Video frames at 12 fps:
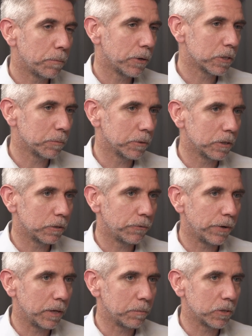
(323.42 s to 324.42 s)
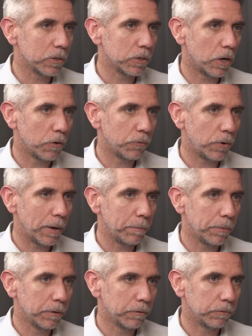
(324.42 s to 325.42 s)
possible, this famous
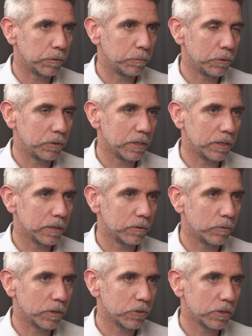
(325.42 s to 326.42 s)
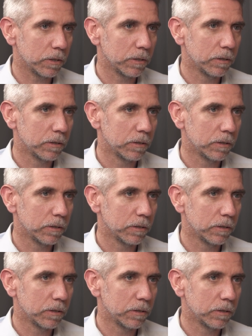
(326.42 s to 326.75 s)
off-ramp for Putin and Russia?